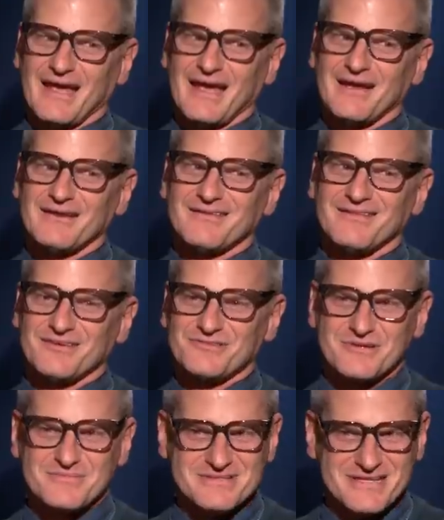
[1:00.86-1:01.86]
and the
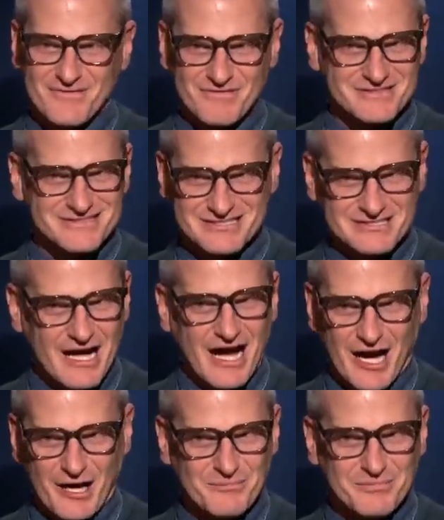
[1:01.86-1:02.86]
dreams never
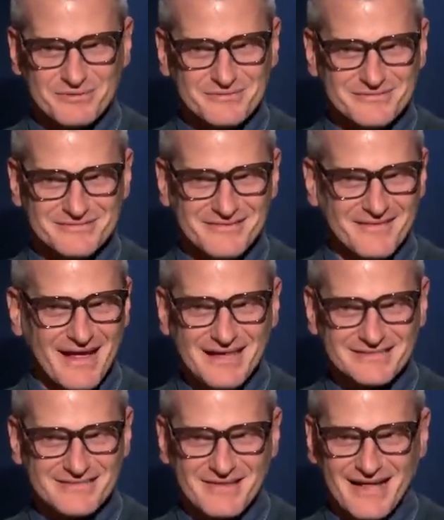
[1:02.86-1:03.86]
stop
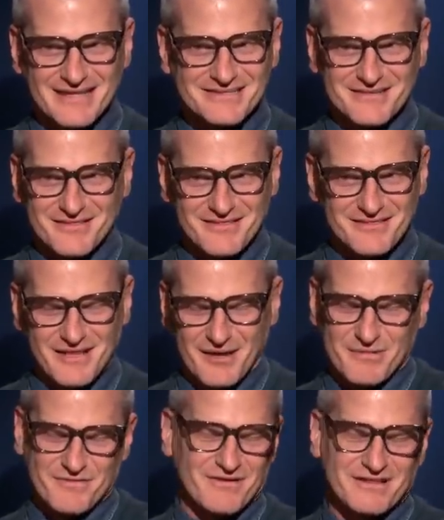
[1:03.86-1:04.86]
that's that's i
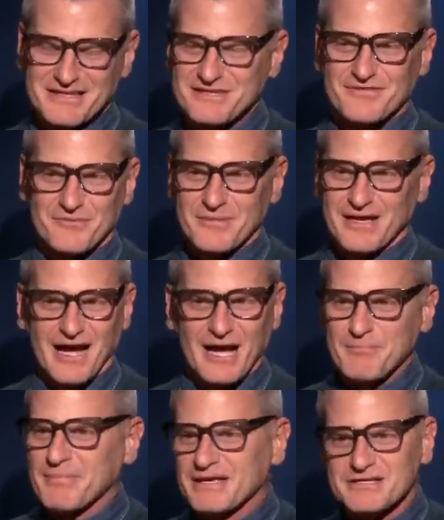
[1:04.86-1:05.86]
mean at least for me i
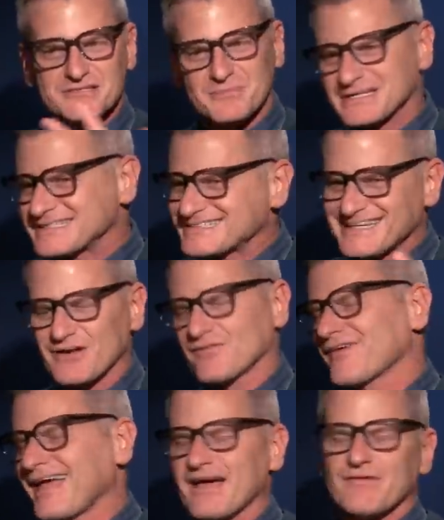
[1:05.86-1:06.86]
pinch myself
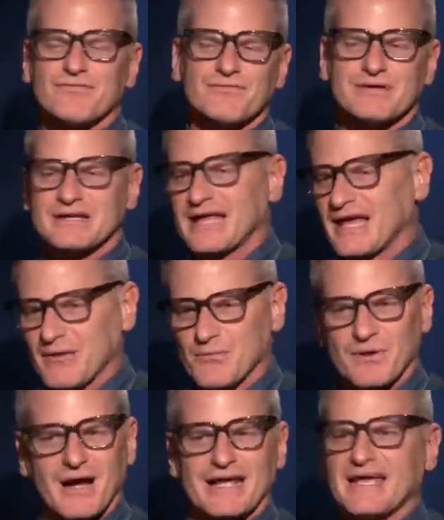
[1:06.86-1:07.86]
every day
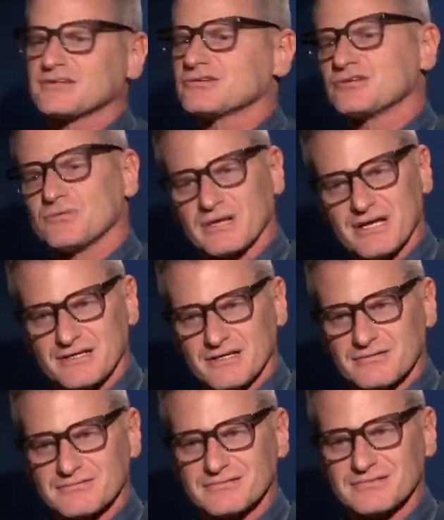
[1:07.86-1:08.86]
i get to do what i do
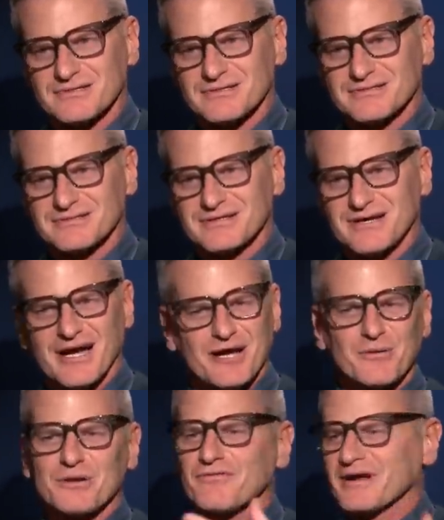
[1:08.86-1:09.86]
yeah. i go
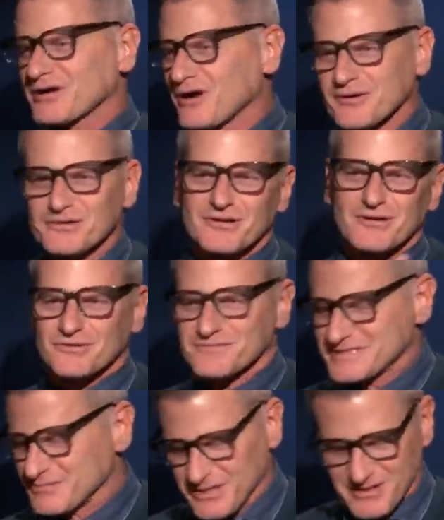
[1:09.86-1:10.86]
on a red carpet you know you've
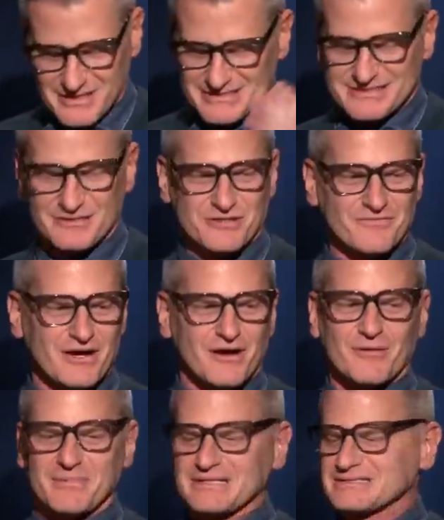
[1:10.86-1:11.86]
seen me on a gazillion red
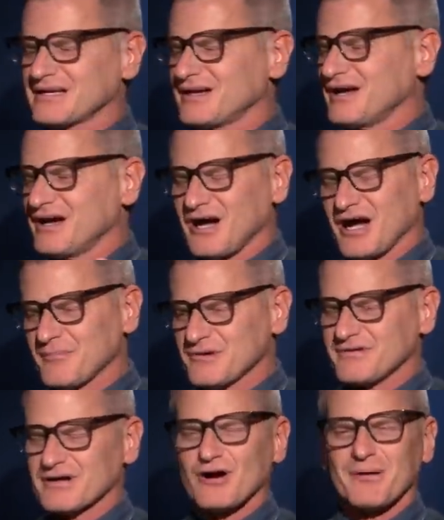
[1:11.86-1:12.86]
carpets i'm on a
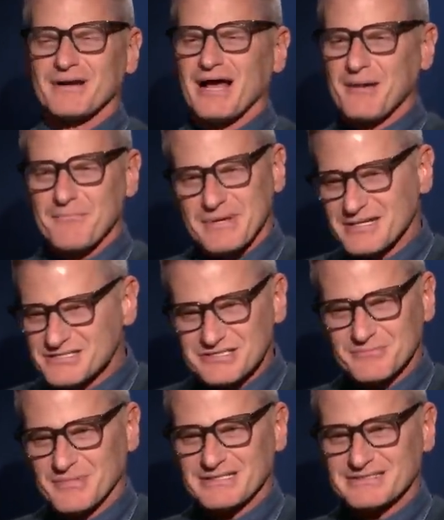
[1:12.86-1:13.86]
red carpet i'm
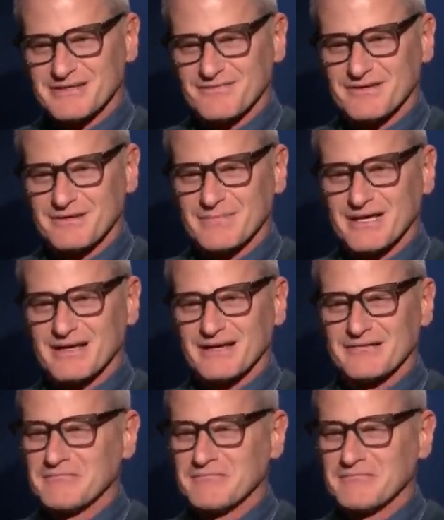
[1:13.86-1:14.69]
pinching myself and i'm like